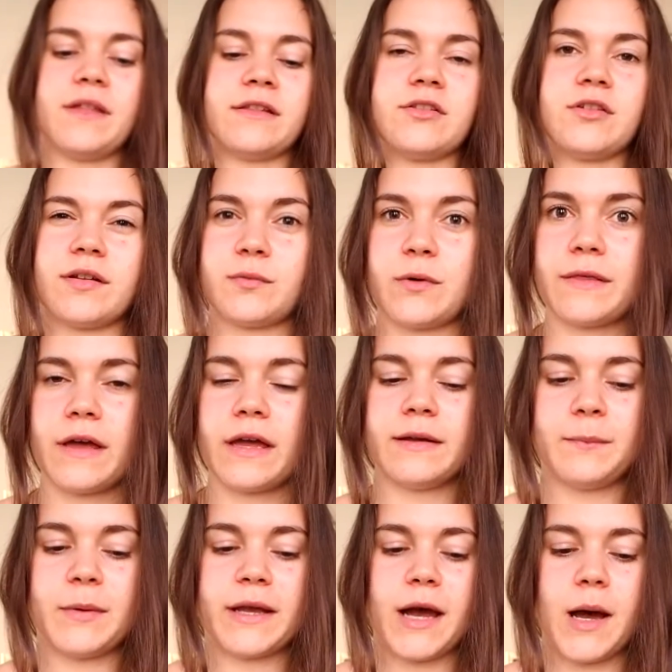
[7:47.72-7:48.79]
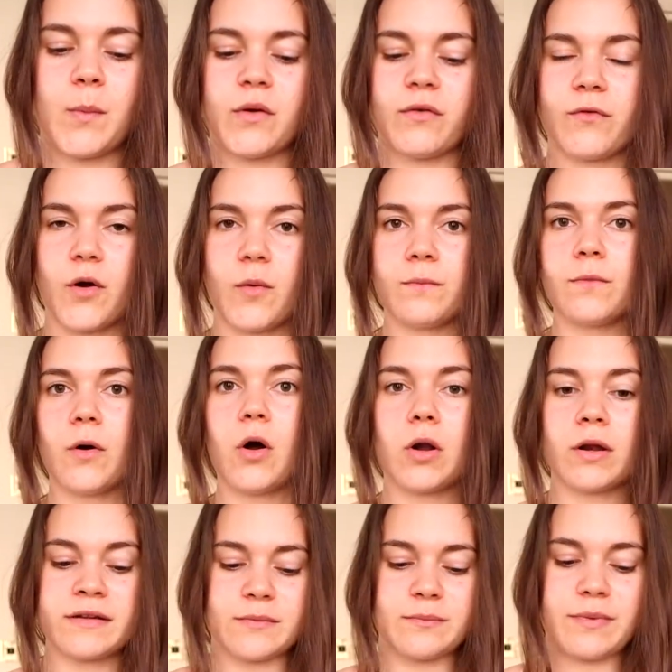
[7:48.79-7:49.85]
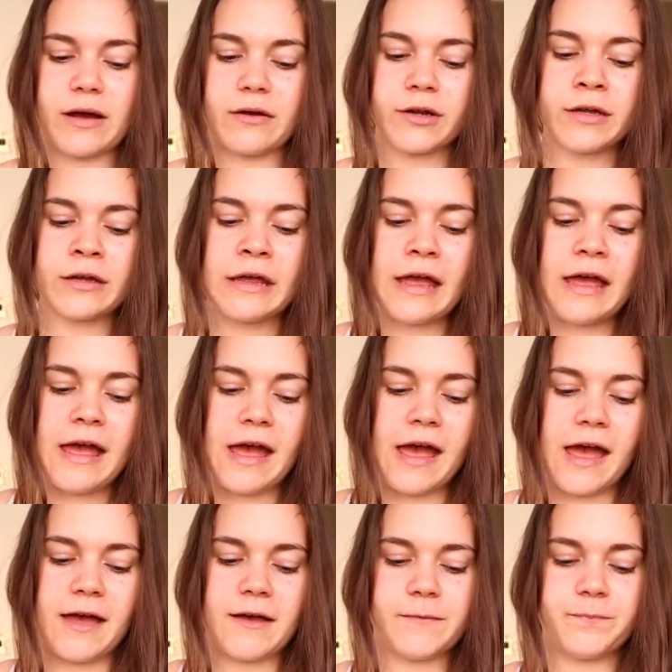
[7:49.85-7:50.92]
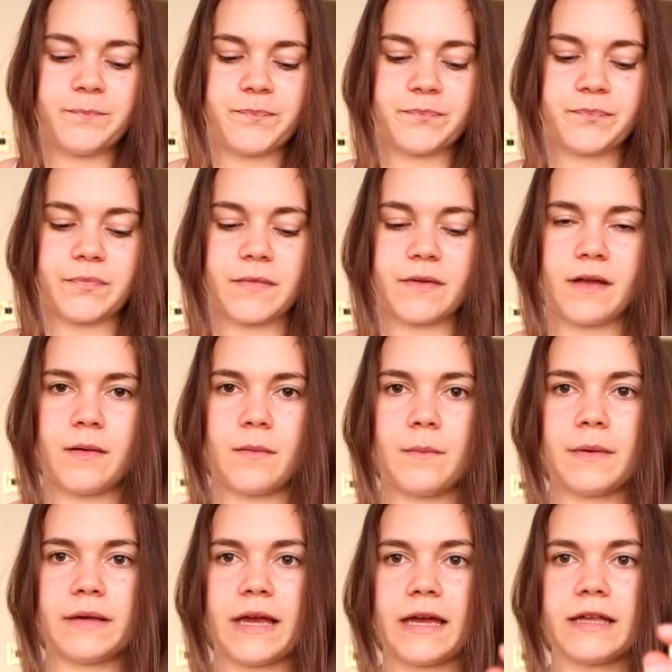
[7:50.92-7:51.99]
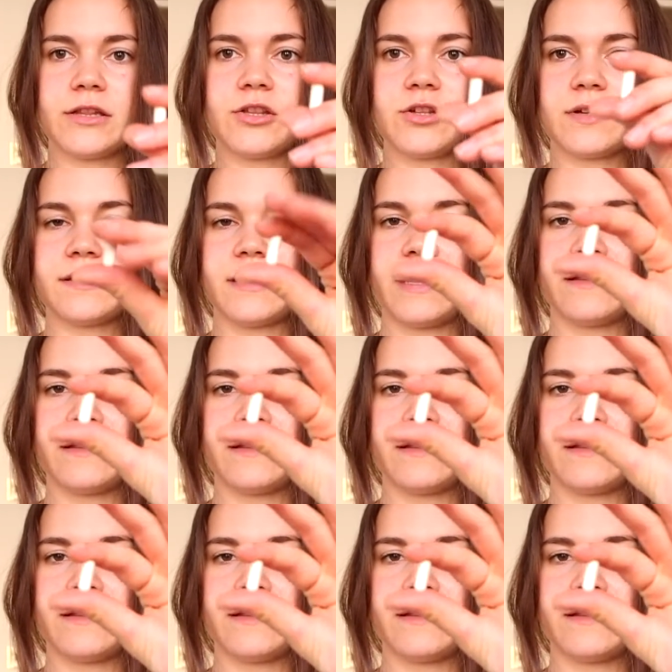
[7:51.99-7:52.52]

um, this is just one that I pick up from Holland and Barrett. Um, but yeah, it's just